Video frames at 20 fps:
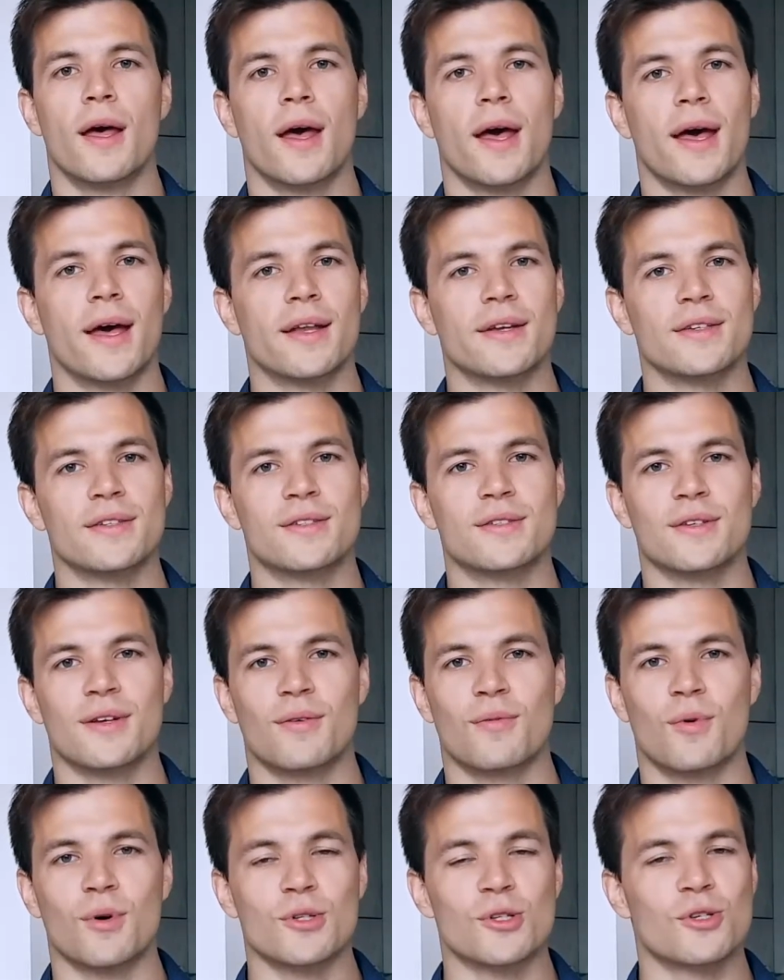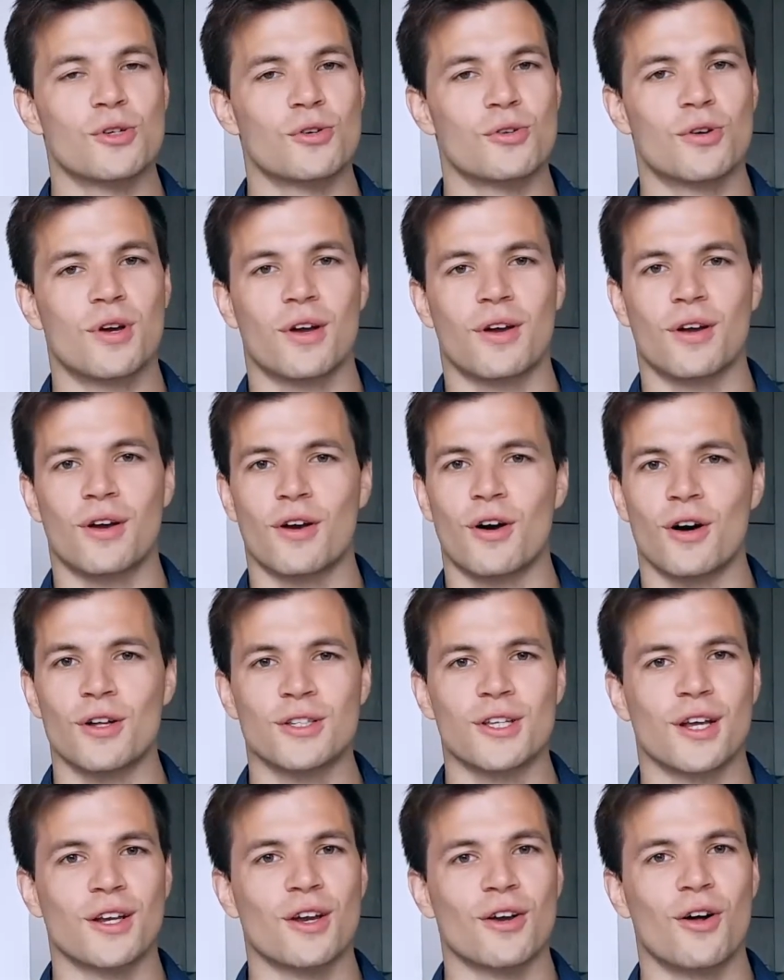And once you
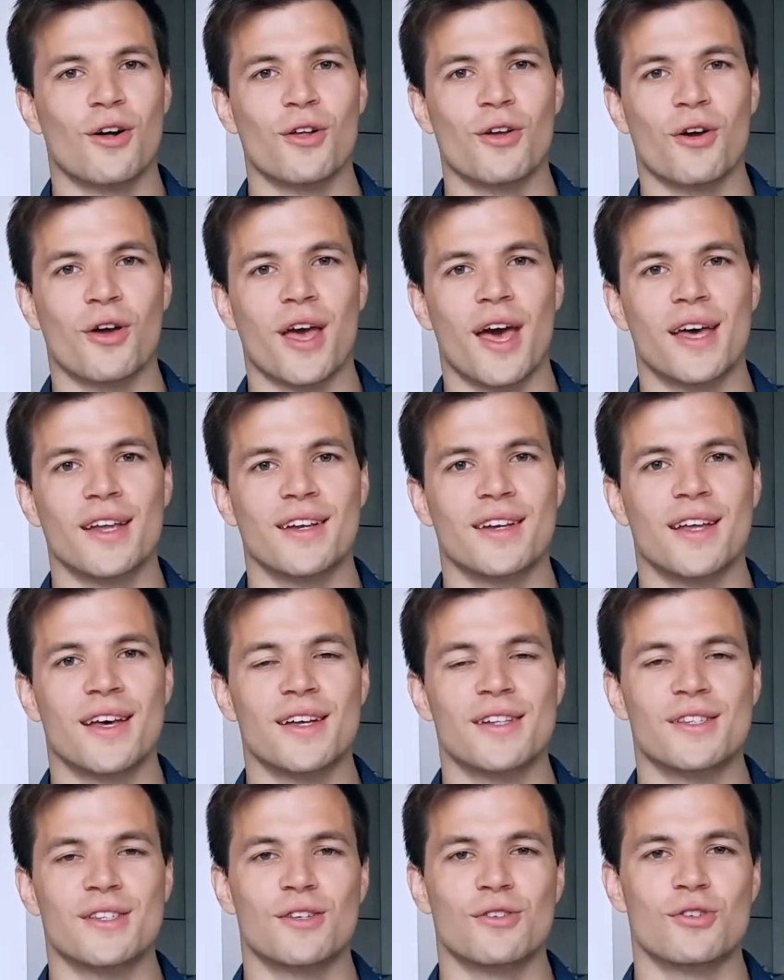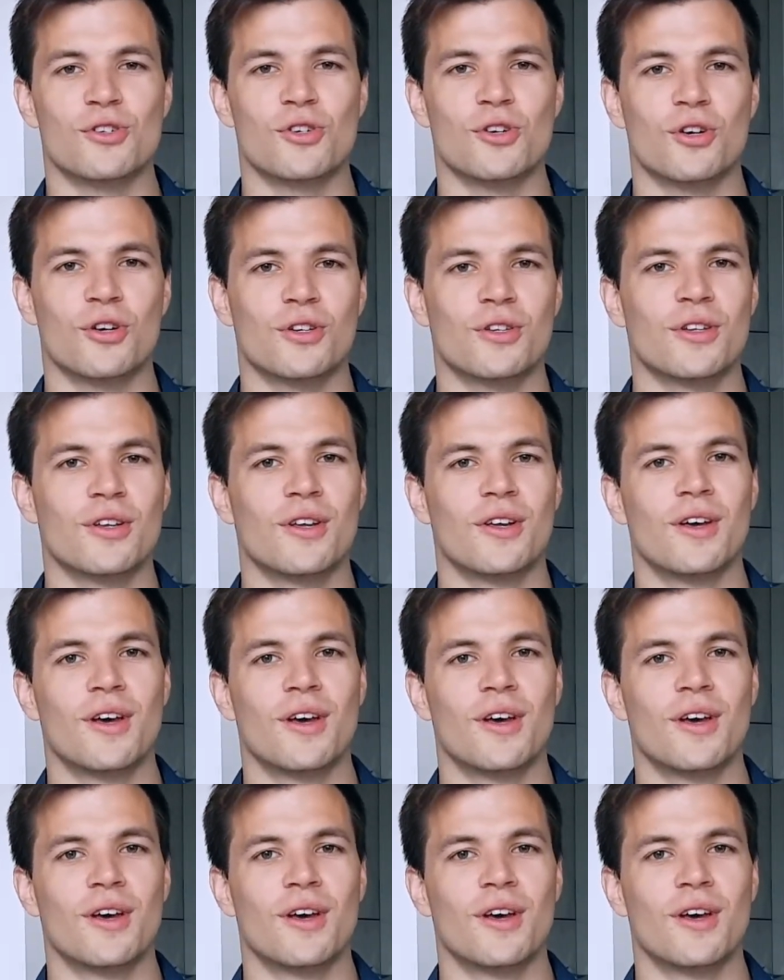contacted all your candidates, you should